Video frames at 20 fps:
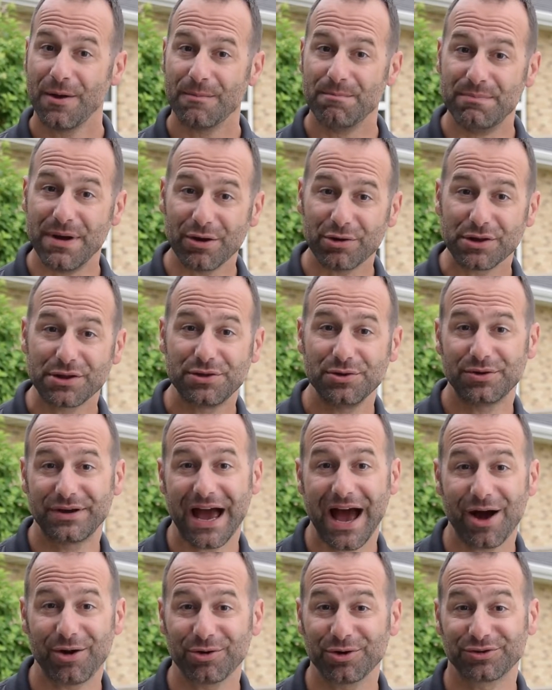Mary Sue
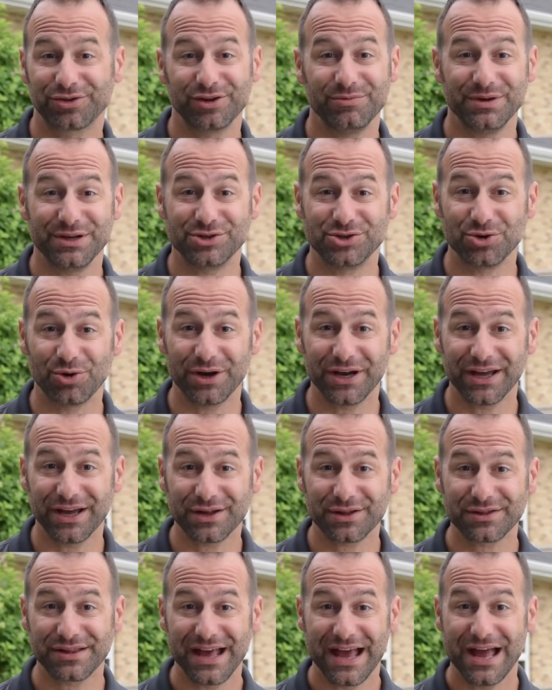Cower is gonna be joining
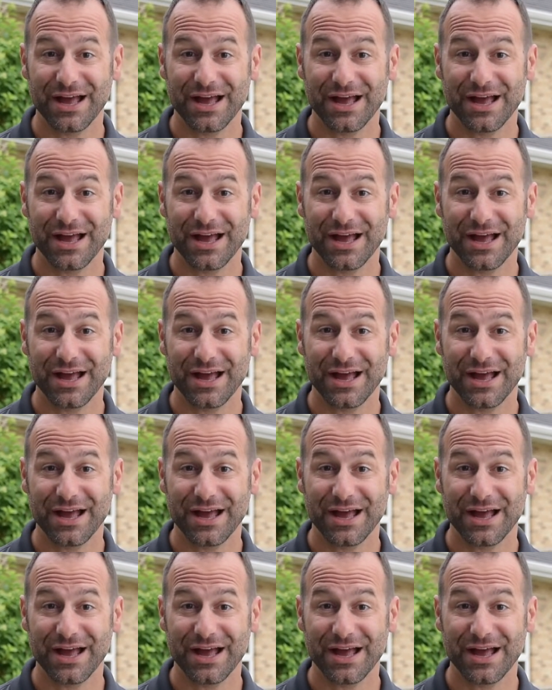us